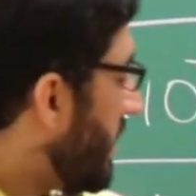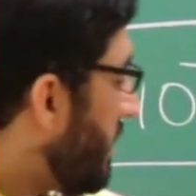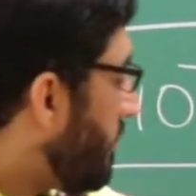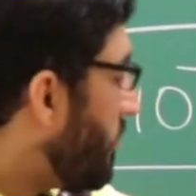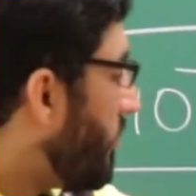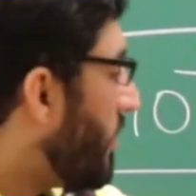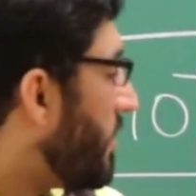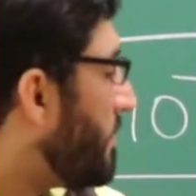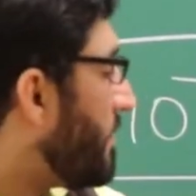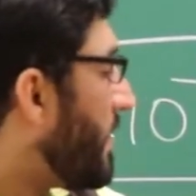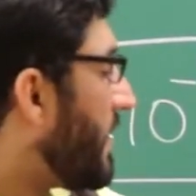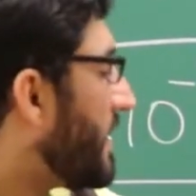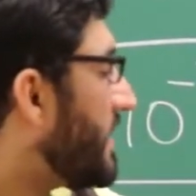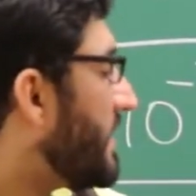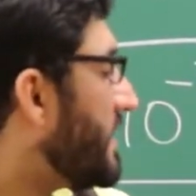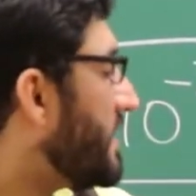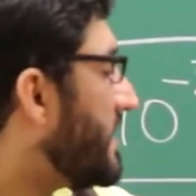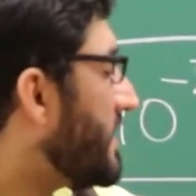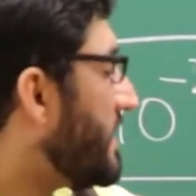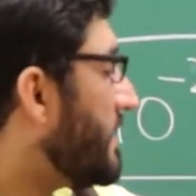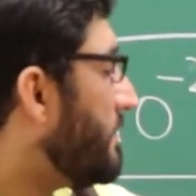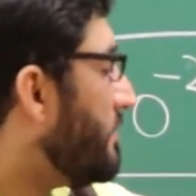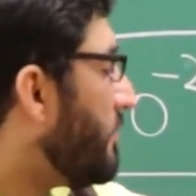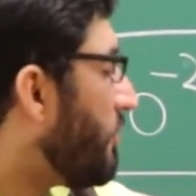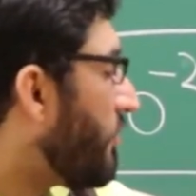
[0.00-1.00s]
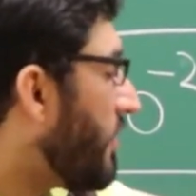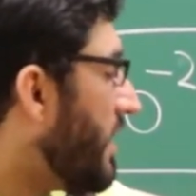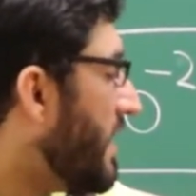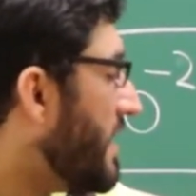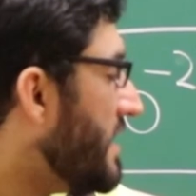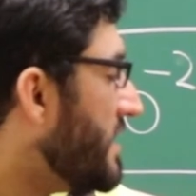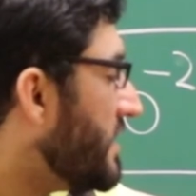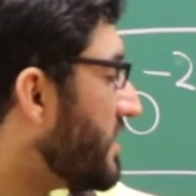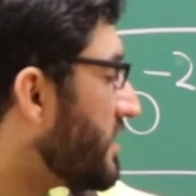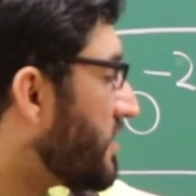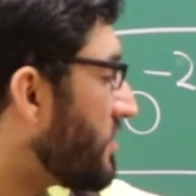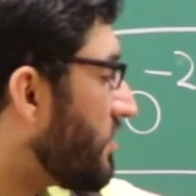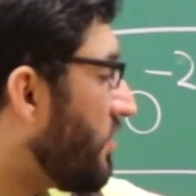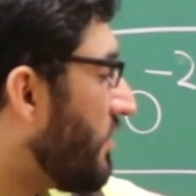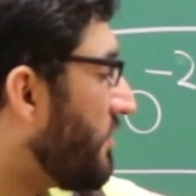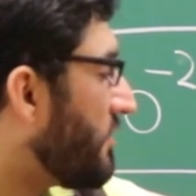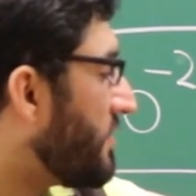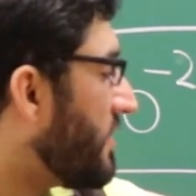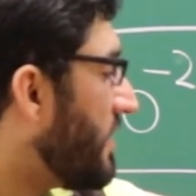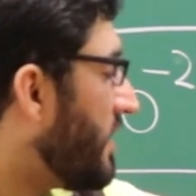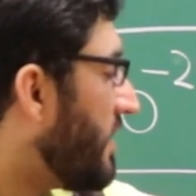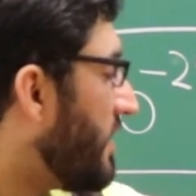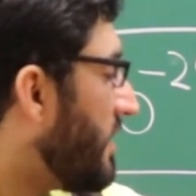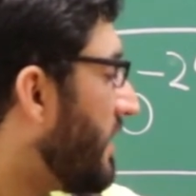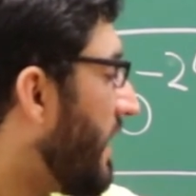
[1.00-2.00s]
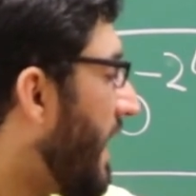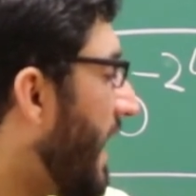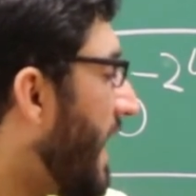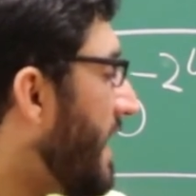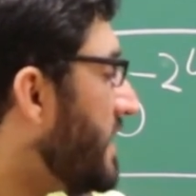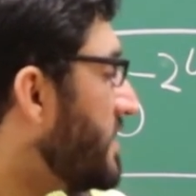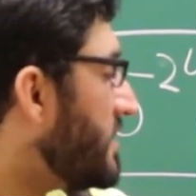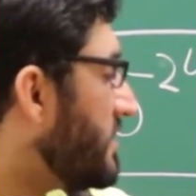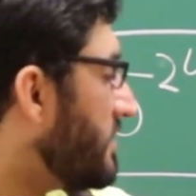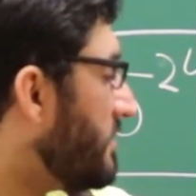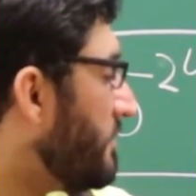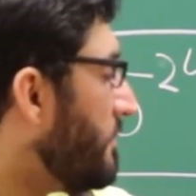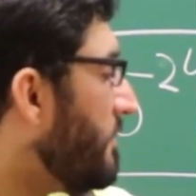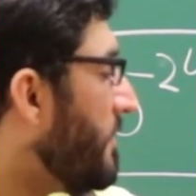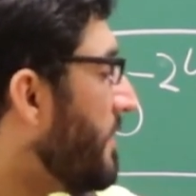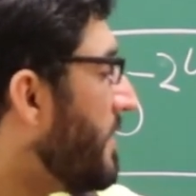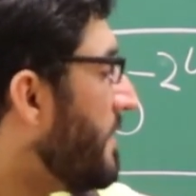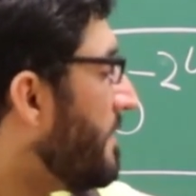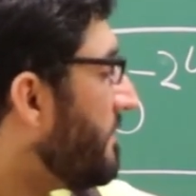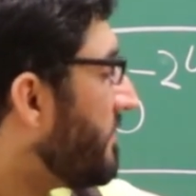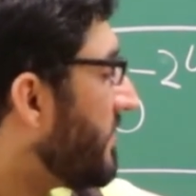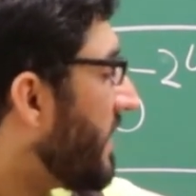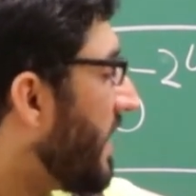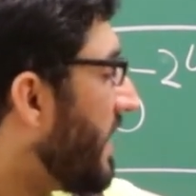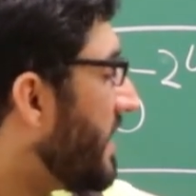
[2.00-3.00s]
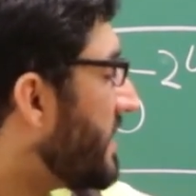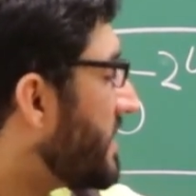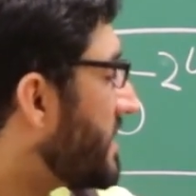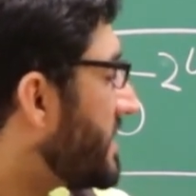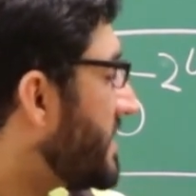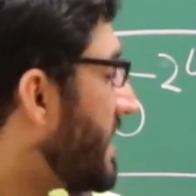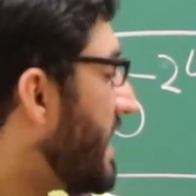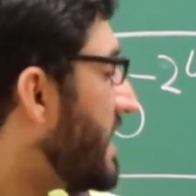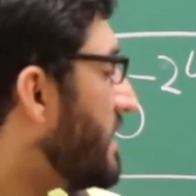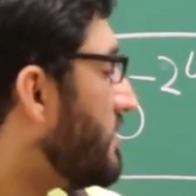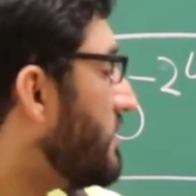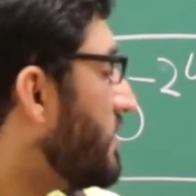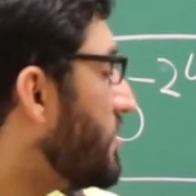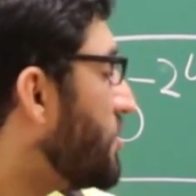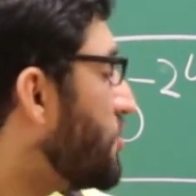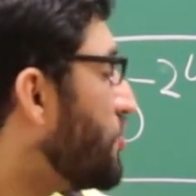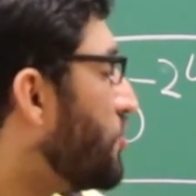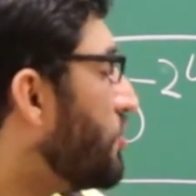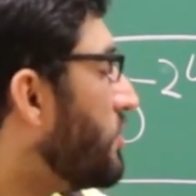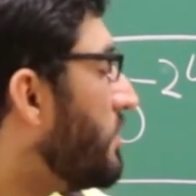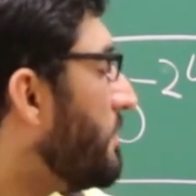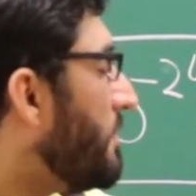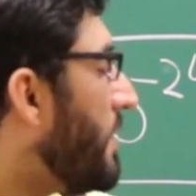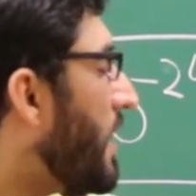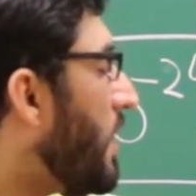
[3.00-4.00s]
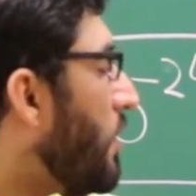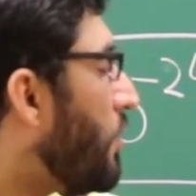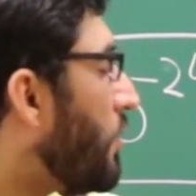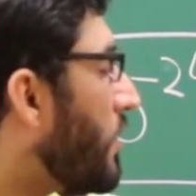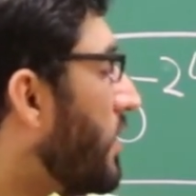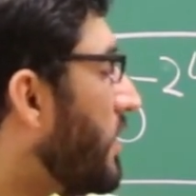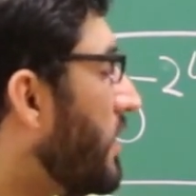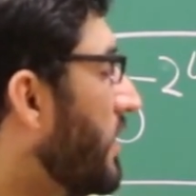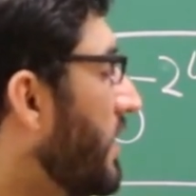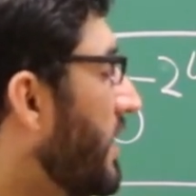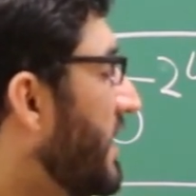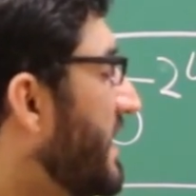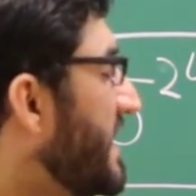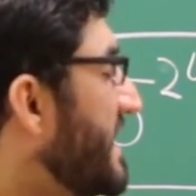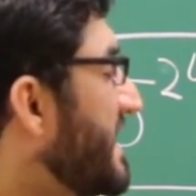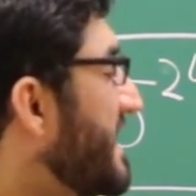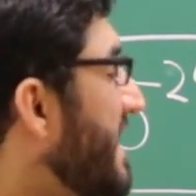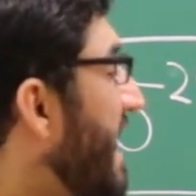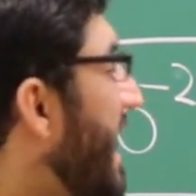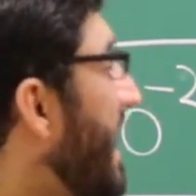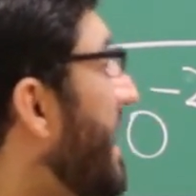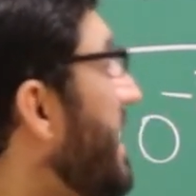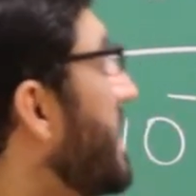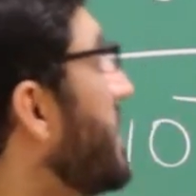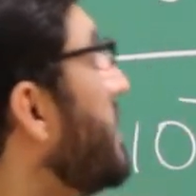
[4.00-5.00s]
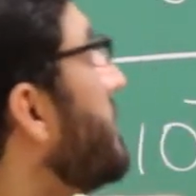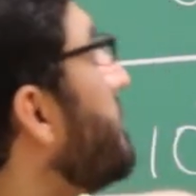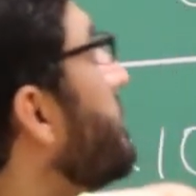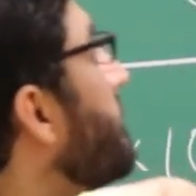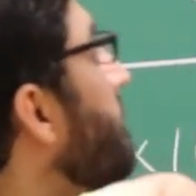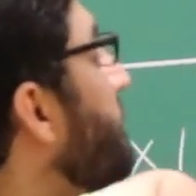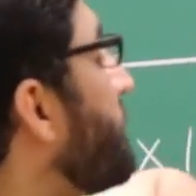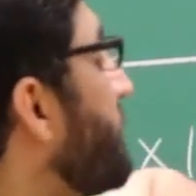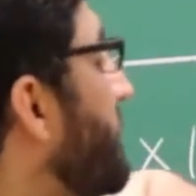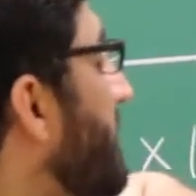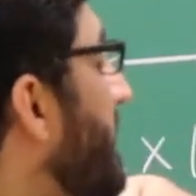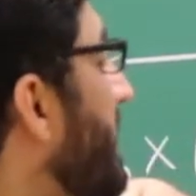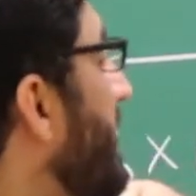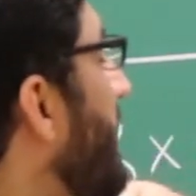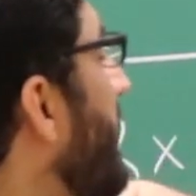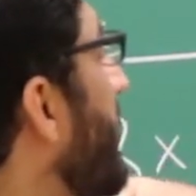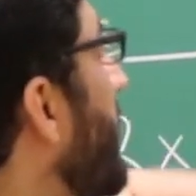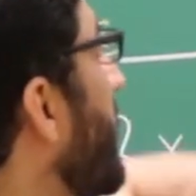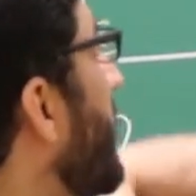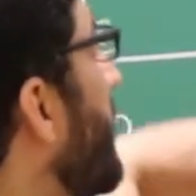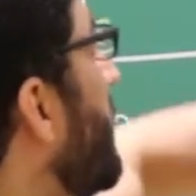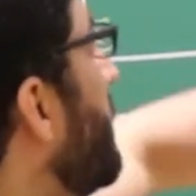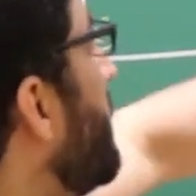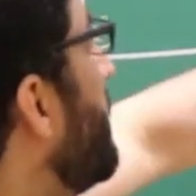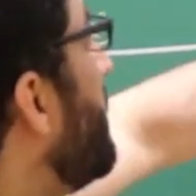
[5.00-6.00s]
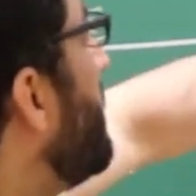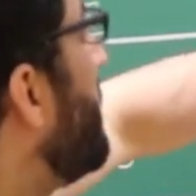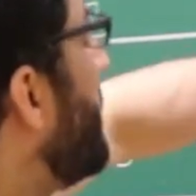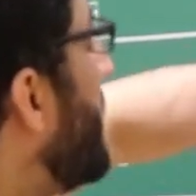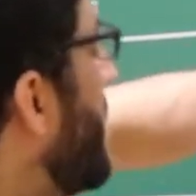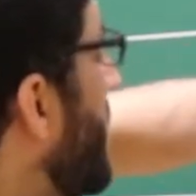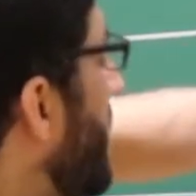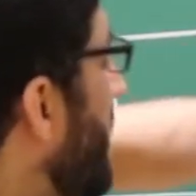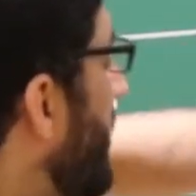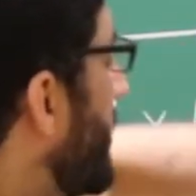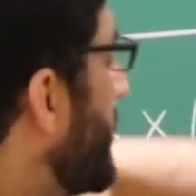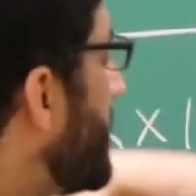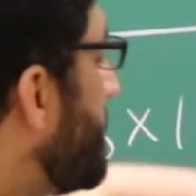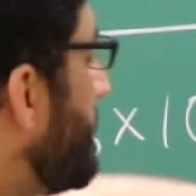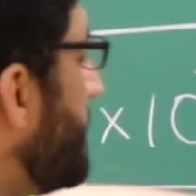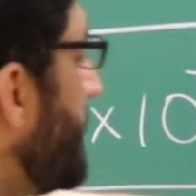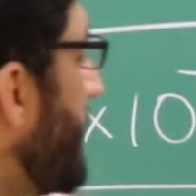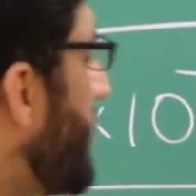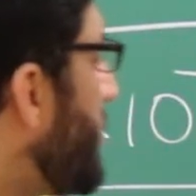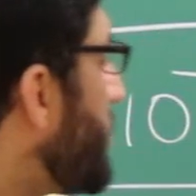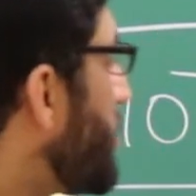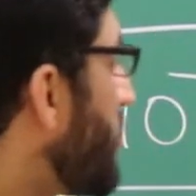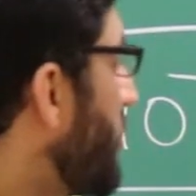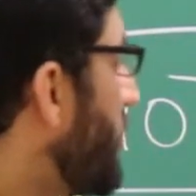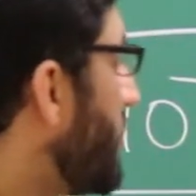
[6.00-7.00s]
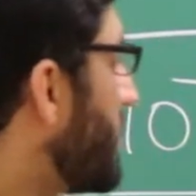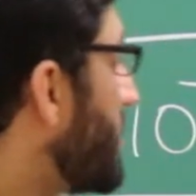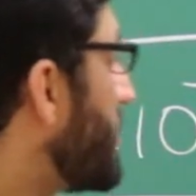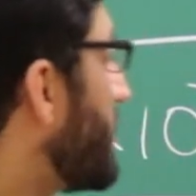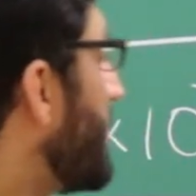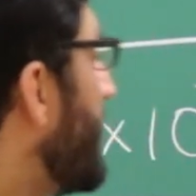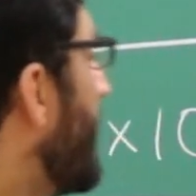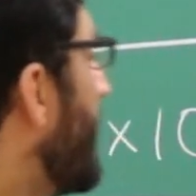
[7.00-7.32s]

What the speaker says: but the radius of the atom is 10 raised to the power 10 meters,